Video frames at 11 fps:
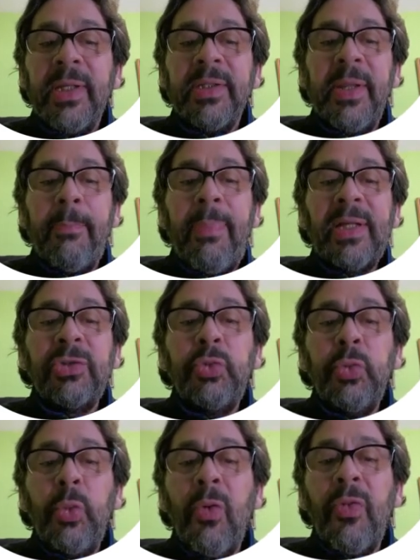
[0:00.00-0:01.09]
the part
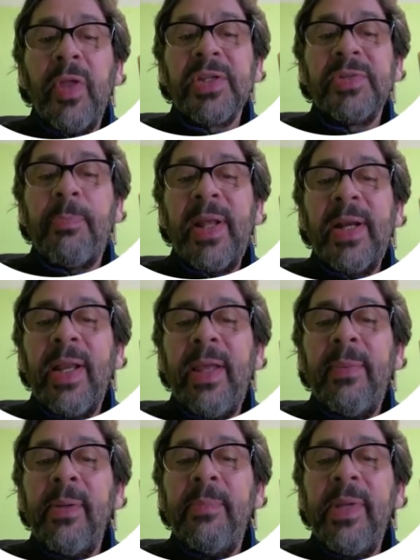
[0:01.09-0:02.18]
2 of the expert
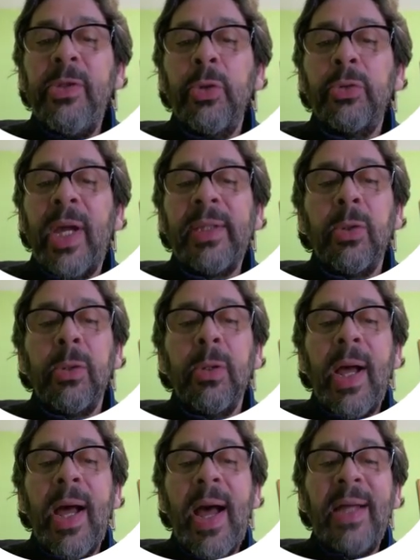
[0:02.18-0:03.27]
level video titled
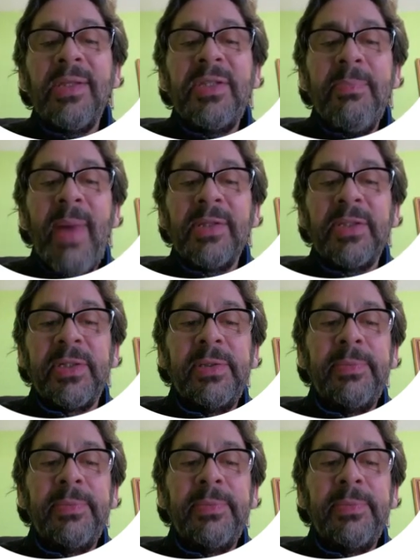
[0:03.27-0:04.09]
Antimatter.